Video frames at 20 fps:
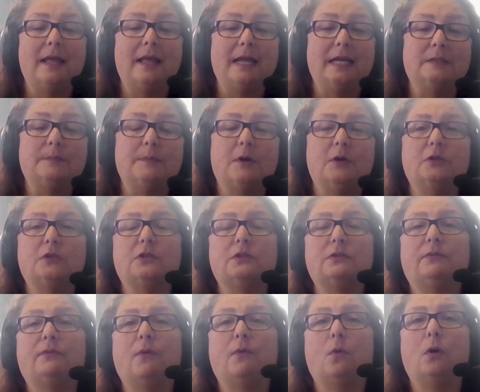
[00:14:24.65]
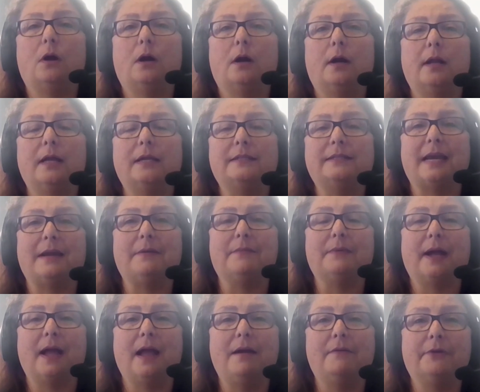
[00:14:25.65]
exposed for estate
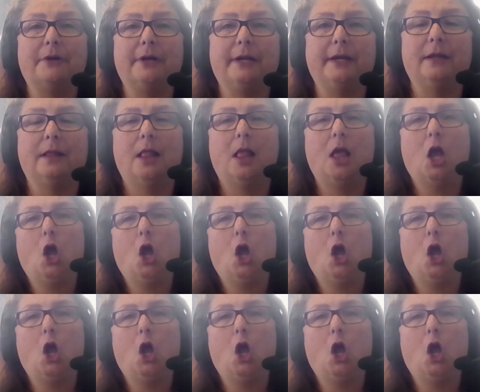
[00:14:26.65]
recovery.